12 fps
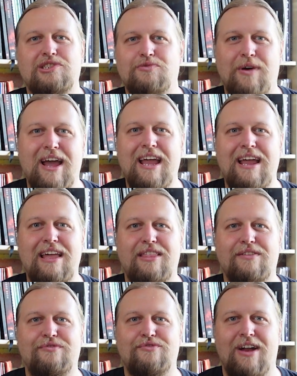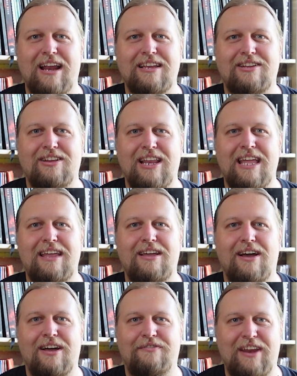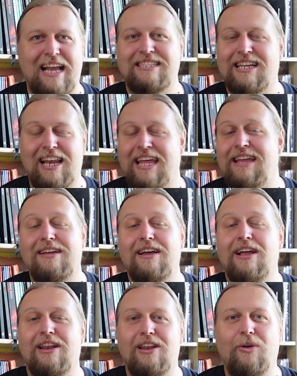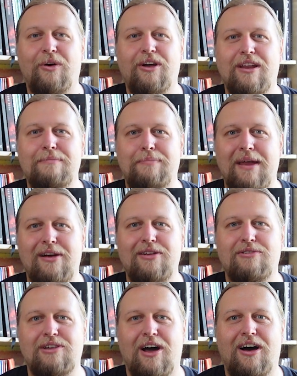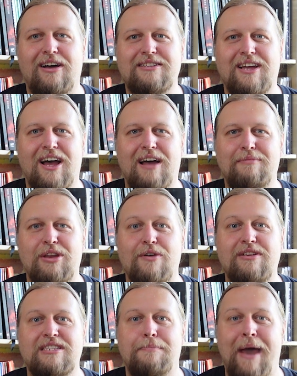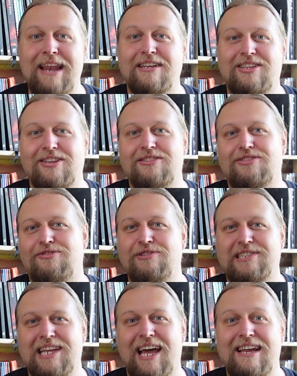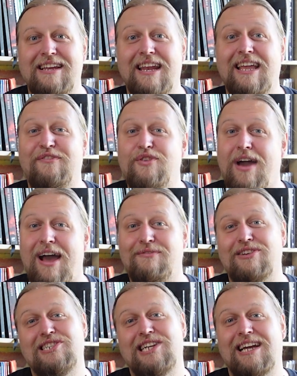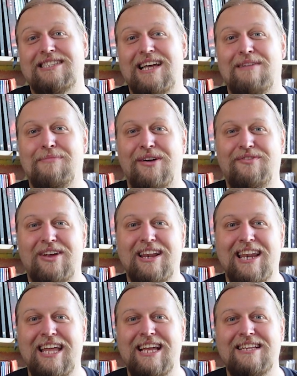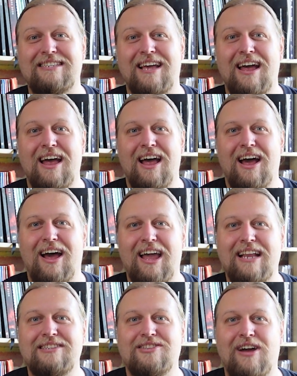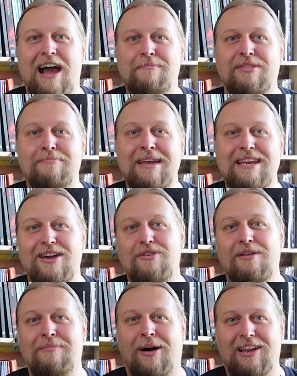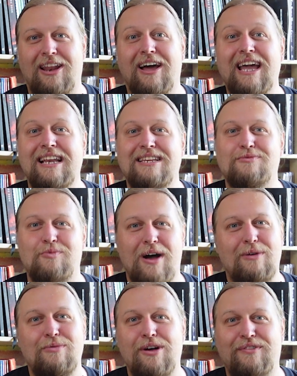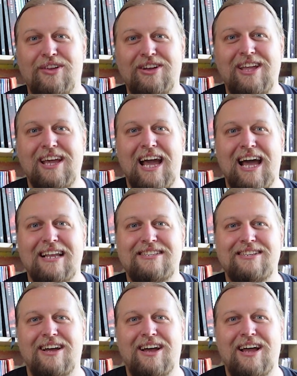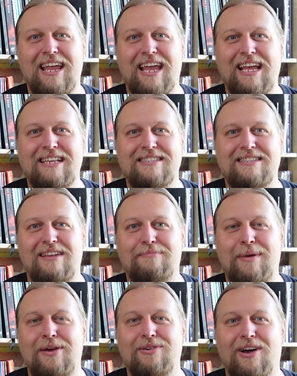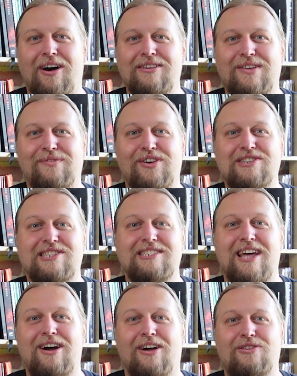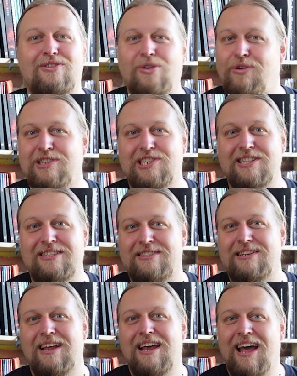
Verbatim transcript: swathe of radically, fanatically loyal Imperial Guard known as the Penitent Crusade. And if you haven't checked out my friend Lee's Instagram, The Mediocre Modeler, it is well worth looking at his Imperial Guard conversions. They are gorgeous.